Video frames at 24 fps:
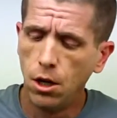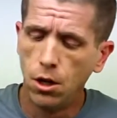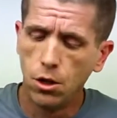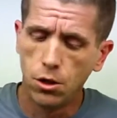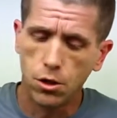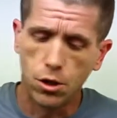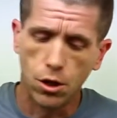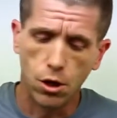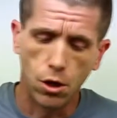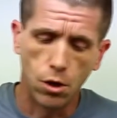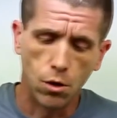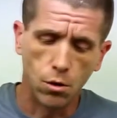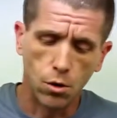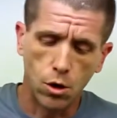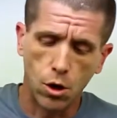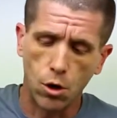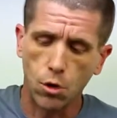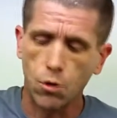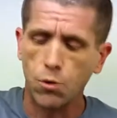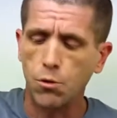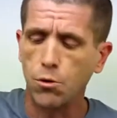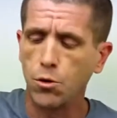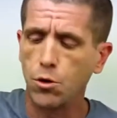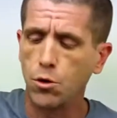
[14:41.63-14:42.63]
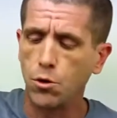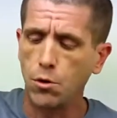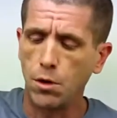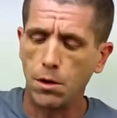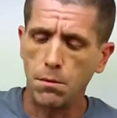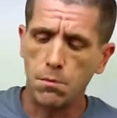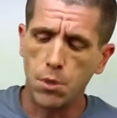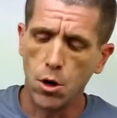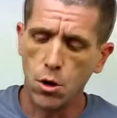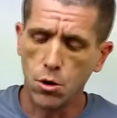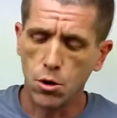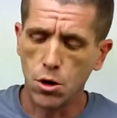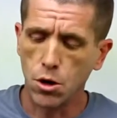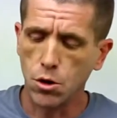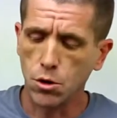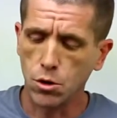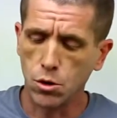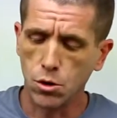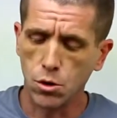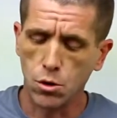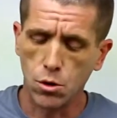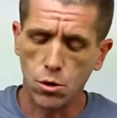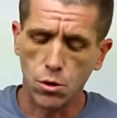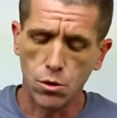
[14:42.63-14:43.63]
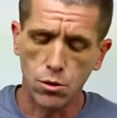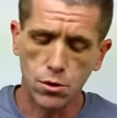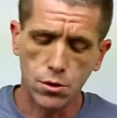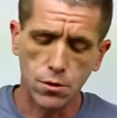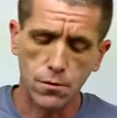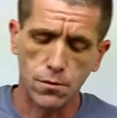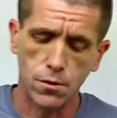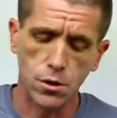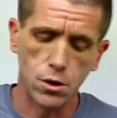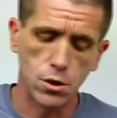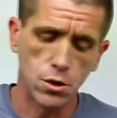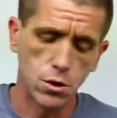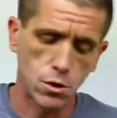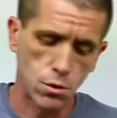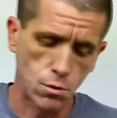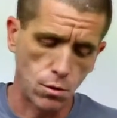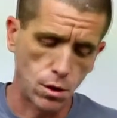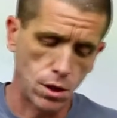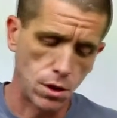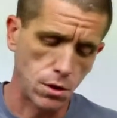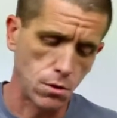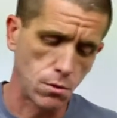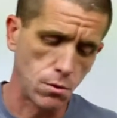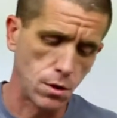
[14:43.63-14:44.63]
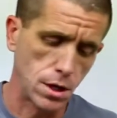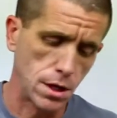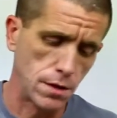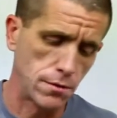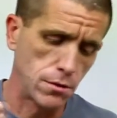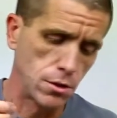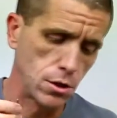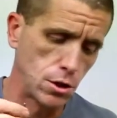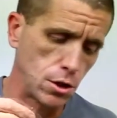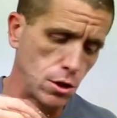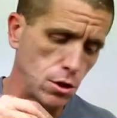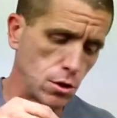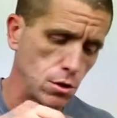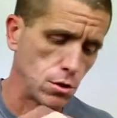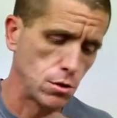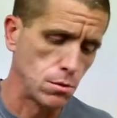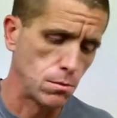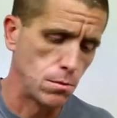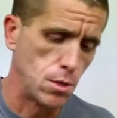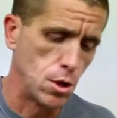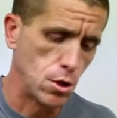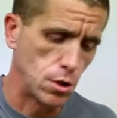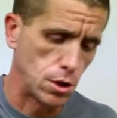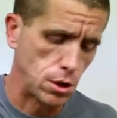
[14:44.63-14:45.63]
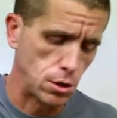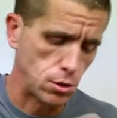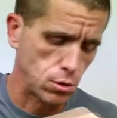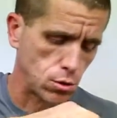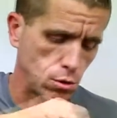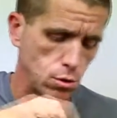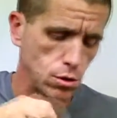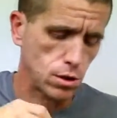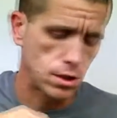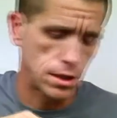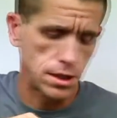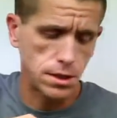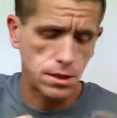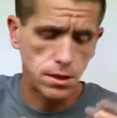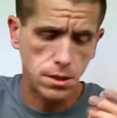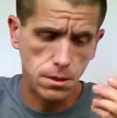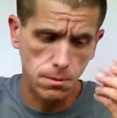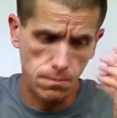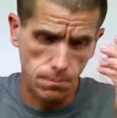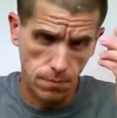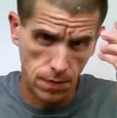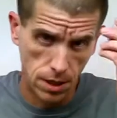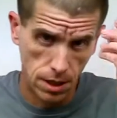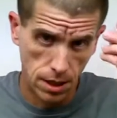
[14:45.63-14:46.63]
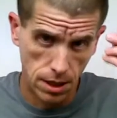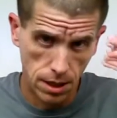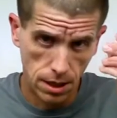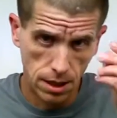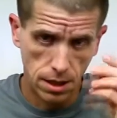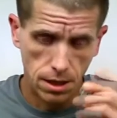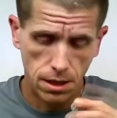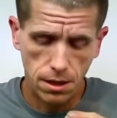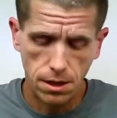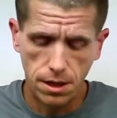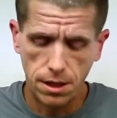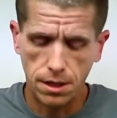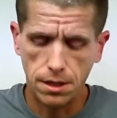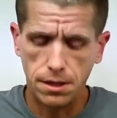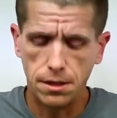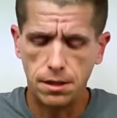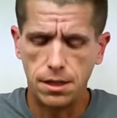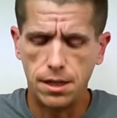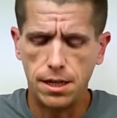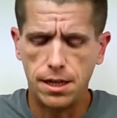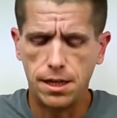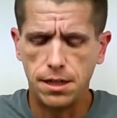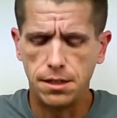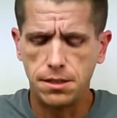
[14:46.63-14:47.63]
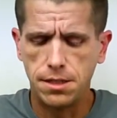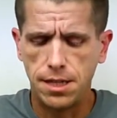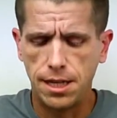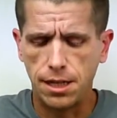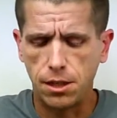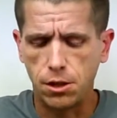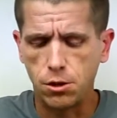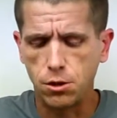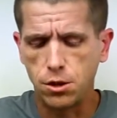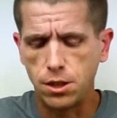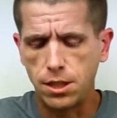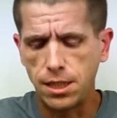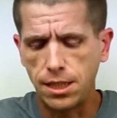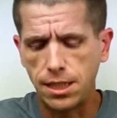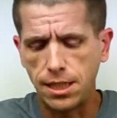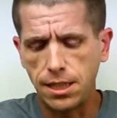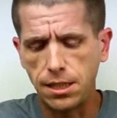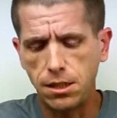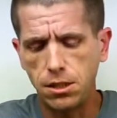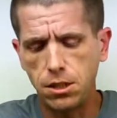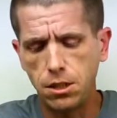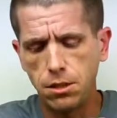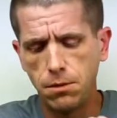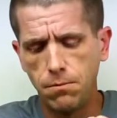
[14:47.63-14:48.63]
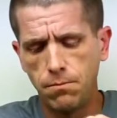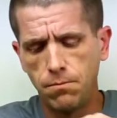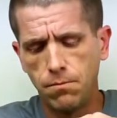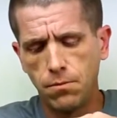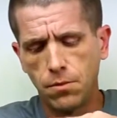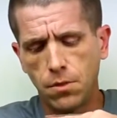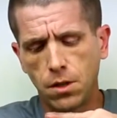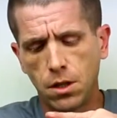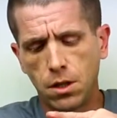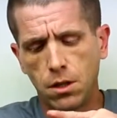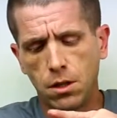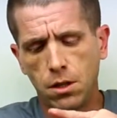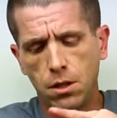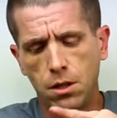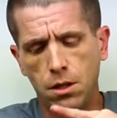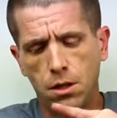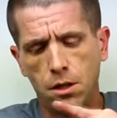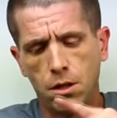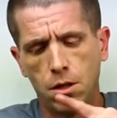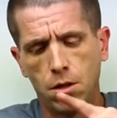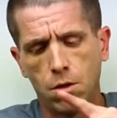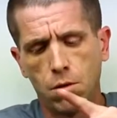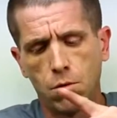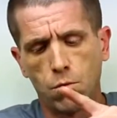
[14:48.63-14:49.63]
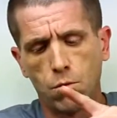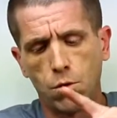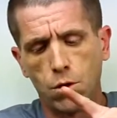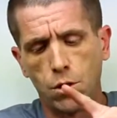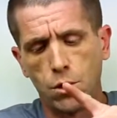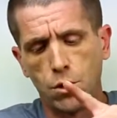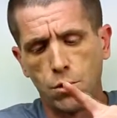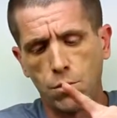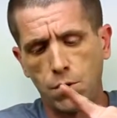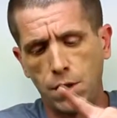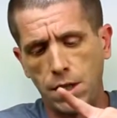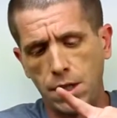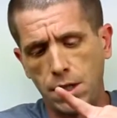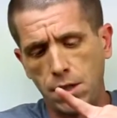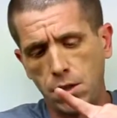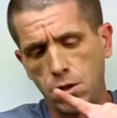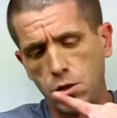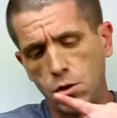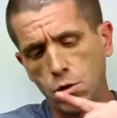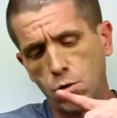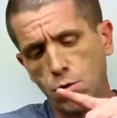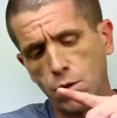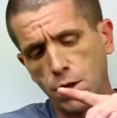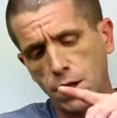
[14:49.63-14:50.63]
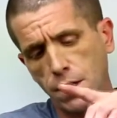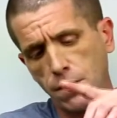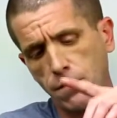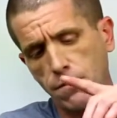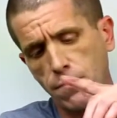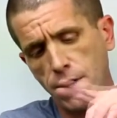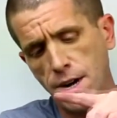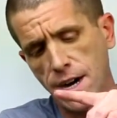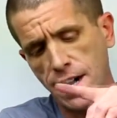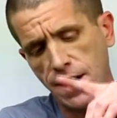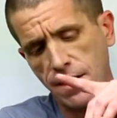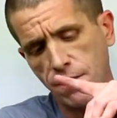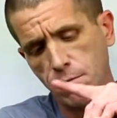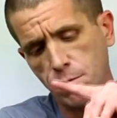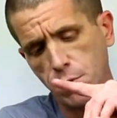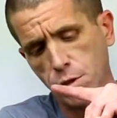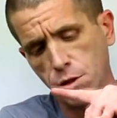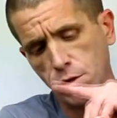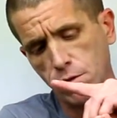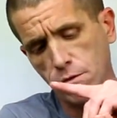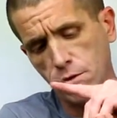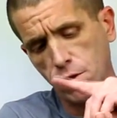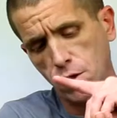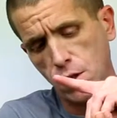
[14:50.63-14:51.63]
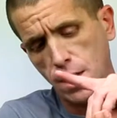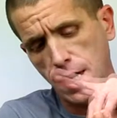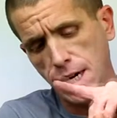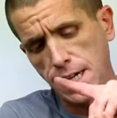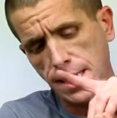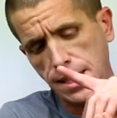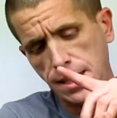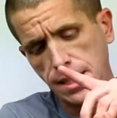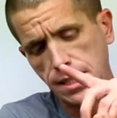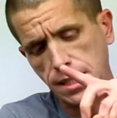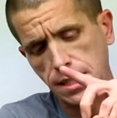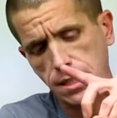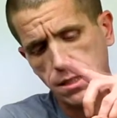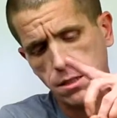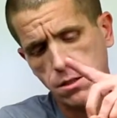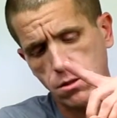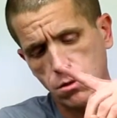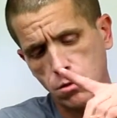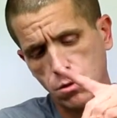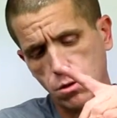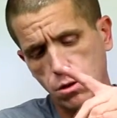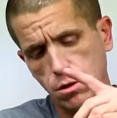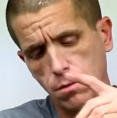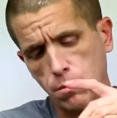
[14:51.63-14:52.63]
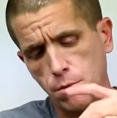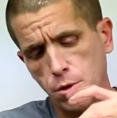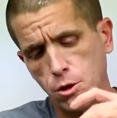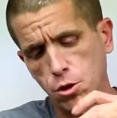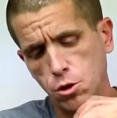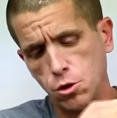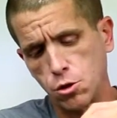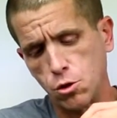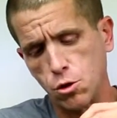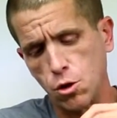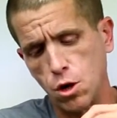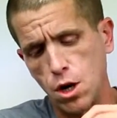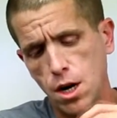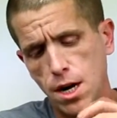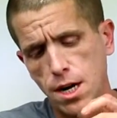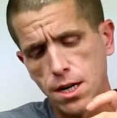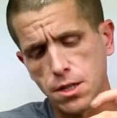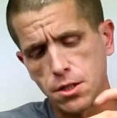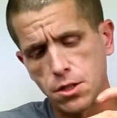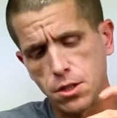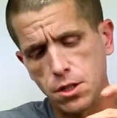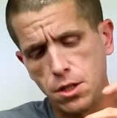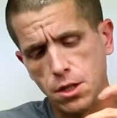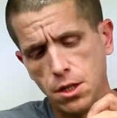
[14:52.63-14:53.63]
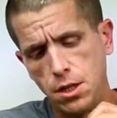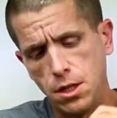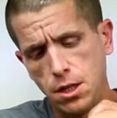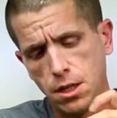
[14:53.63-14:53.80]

So go through and poke all your holes first with whatever your poking tool is, then take your seeds. We're doing 25 per variety or per cross